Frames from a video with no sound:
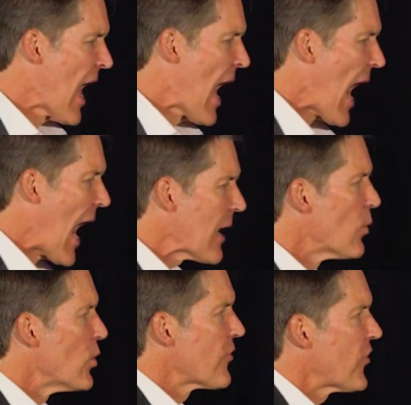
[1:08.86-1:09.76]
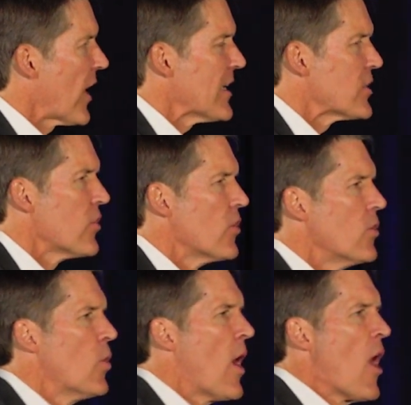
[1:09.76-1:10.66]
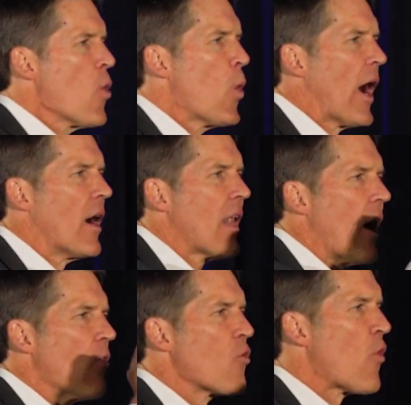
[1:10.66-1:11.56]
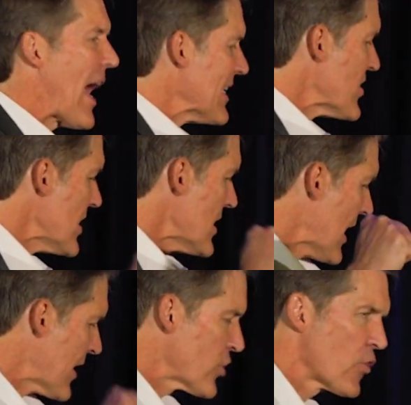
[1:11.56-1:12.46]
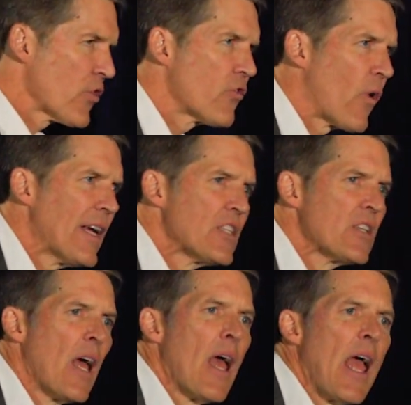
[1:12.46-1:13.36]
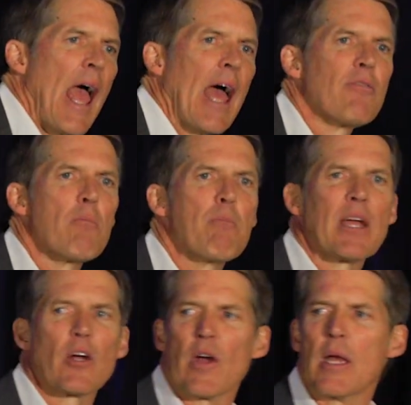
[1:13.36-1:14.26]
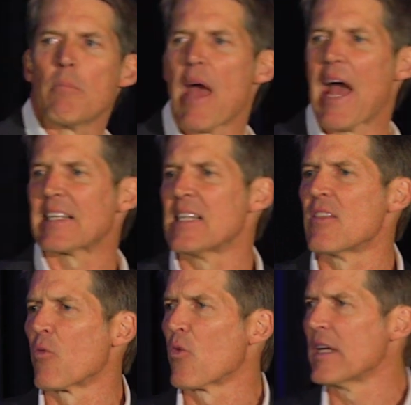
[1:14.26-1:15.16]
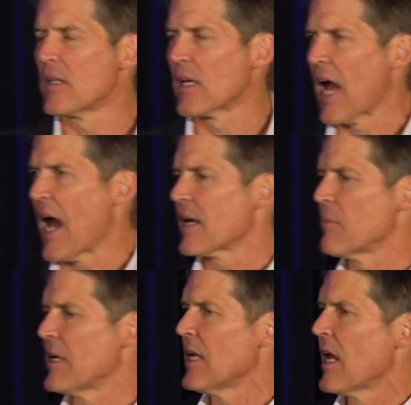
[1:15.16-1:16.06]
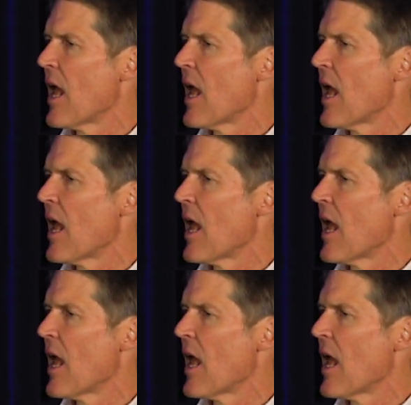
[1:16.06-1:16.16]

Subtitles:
I will say to you, well, rising interest rates have a bigger impact in the real economy.